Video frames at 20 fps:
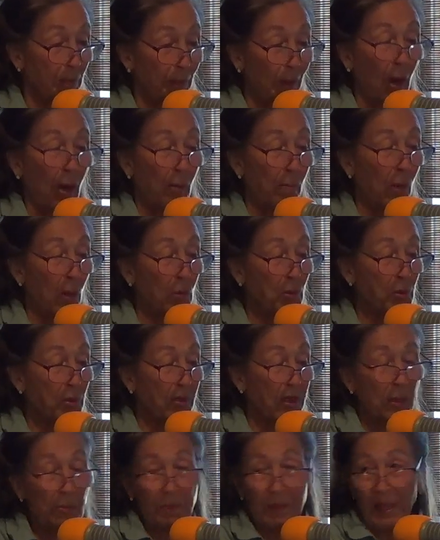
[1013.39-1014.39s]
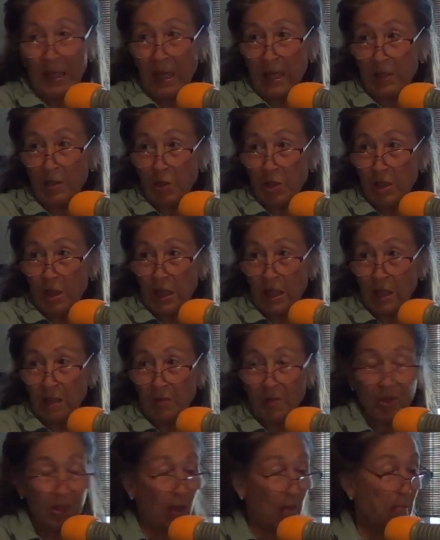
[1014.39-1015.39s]
are mostly PhD,
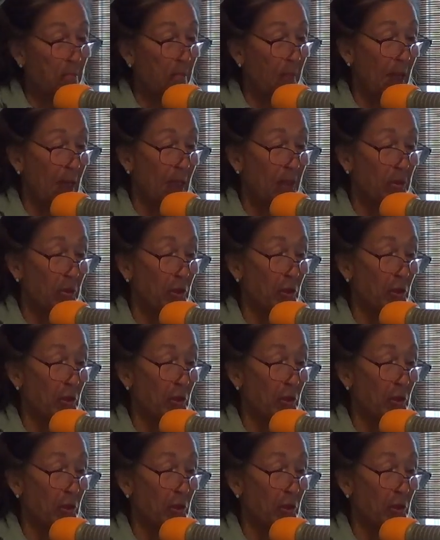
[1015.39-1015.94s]
some bench,